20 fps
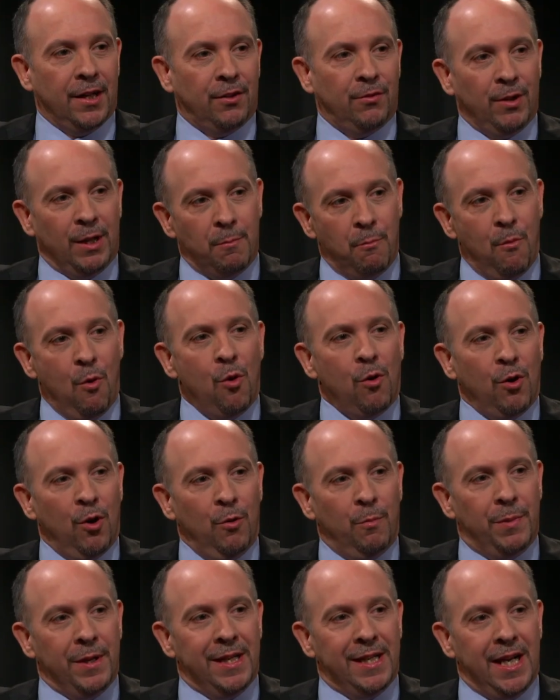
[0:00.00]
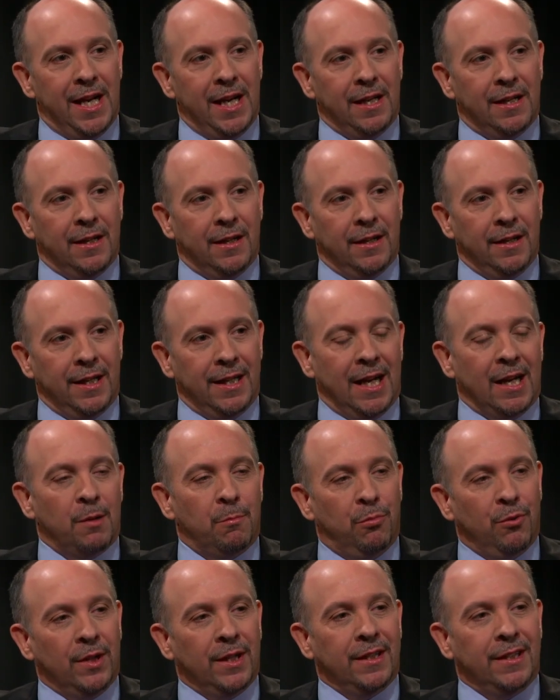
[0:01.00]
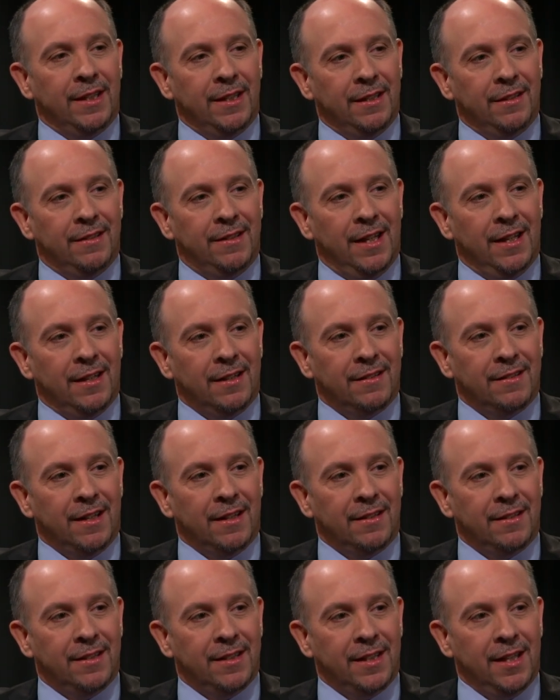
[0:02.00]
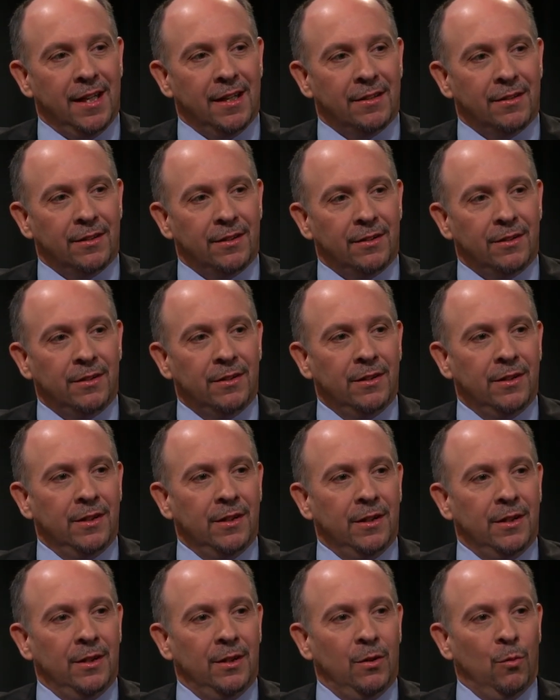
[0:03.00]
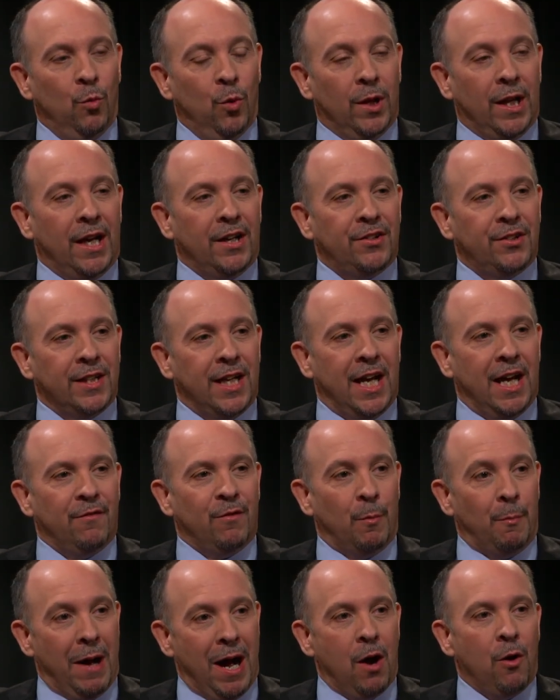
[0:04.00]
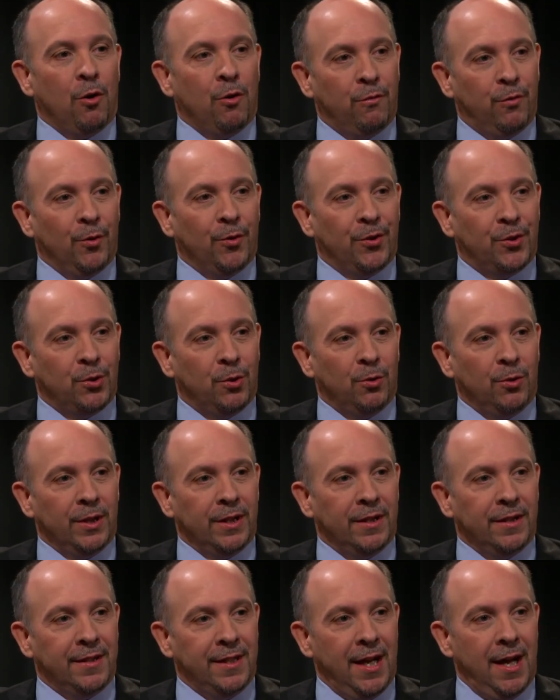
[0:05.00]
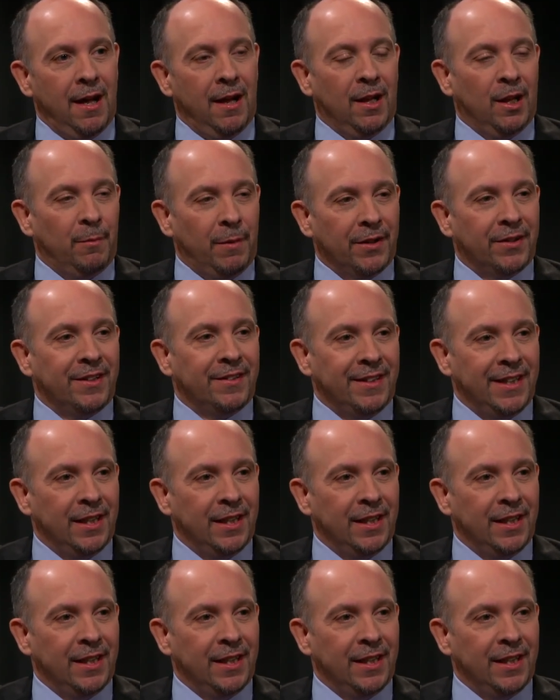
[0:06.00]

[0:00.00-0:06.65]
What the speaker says: to create more open data and how to bring these data sets together, we'll actually have a powerful story to tell about this